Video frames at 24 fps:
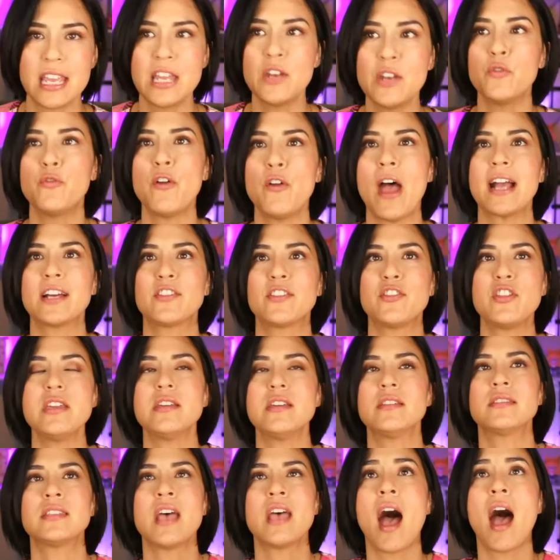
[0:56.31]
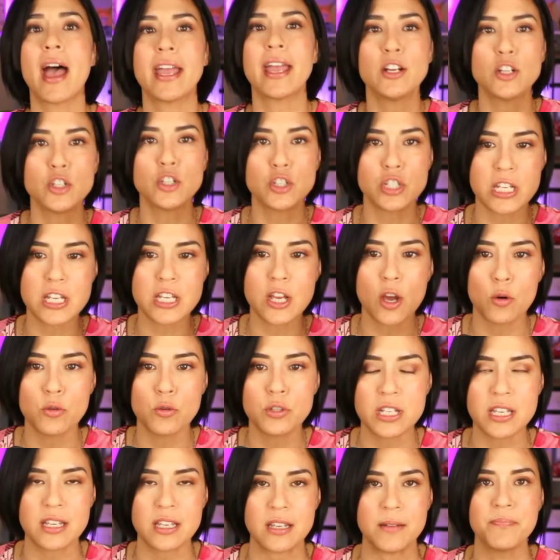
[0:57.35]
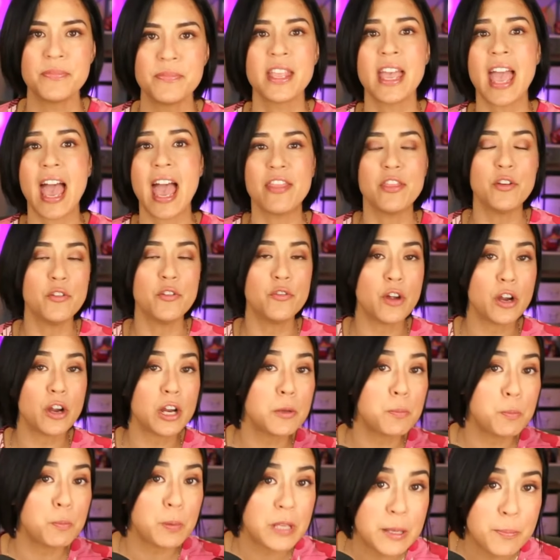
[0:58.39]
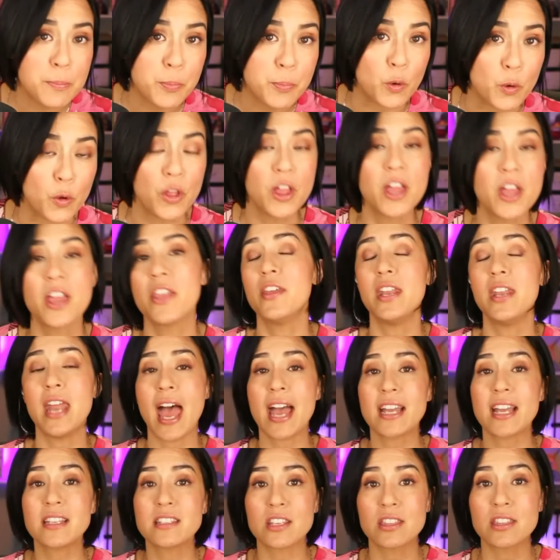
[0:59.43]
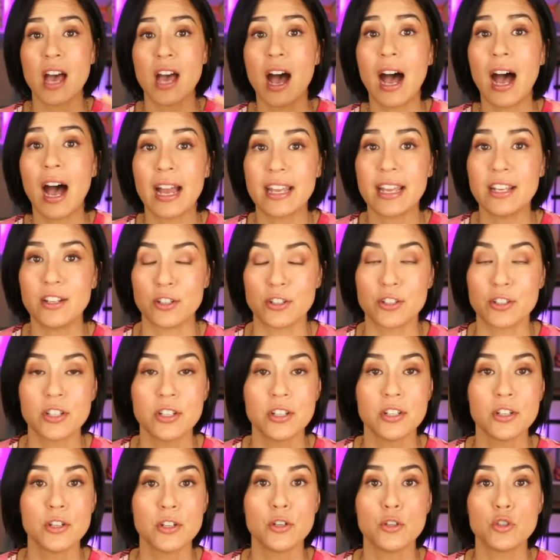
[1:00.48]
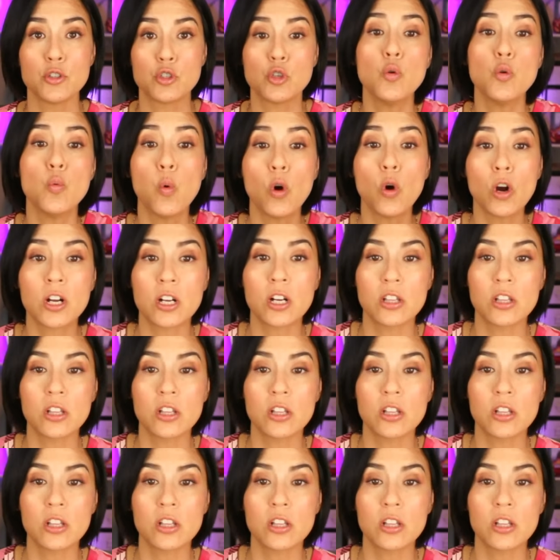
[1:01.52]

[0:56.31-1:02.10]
In fact, the entire DoD and the very people that Hegseth hired to work